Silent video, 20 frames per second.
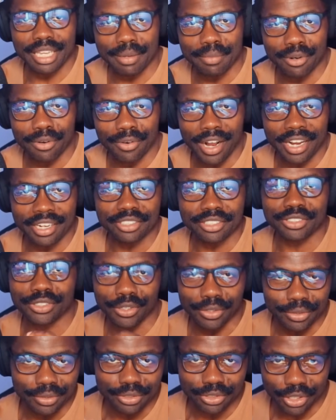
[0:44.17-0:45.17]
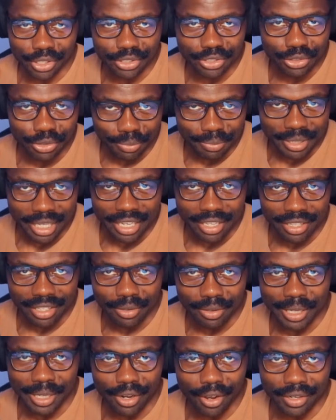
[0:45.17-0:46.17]
Mirage, so just to be a
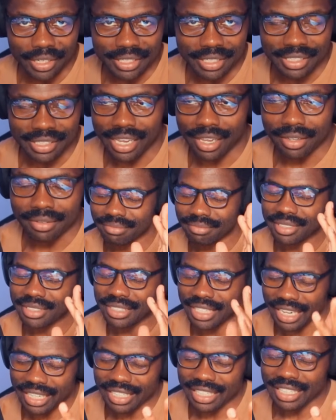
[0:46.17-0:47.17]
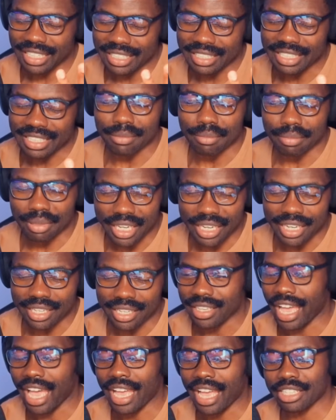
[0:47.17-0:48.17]
little bit honest here, technically didn't play
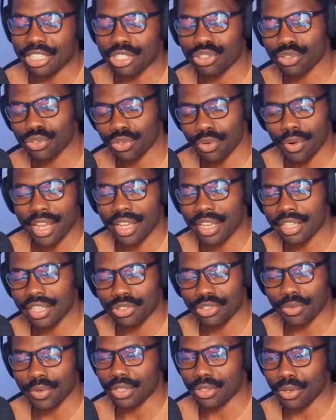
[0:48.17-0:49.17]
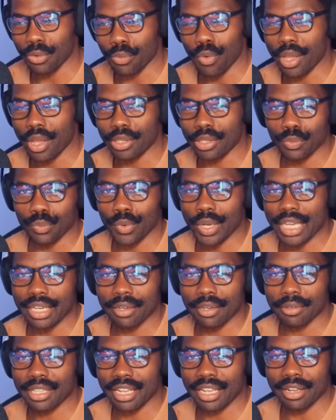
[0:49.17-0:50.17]
it. I did try it during the 1
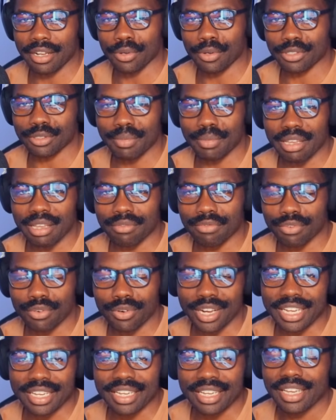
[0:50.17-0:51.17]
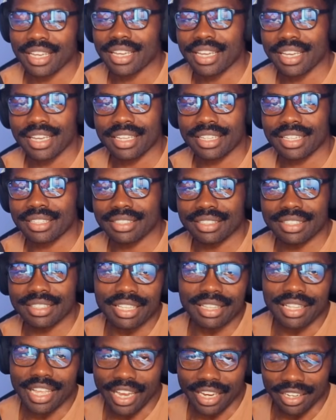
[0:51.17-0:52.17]
week that it was made free.
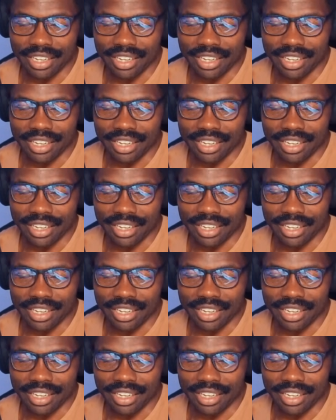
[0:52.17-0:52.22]
Didn't like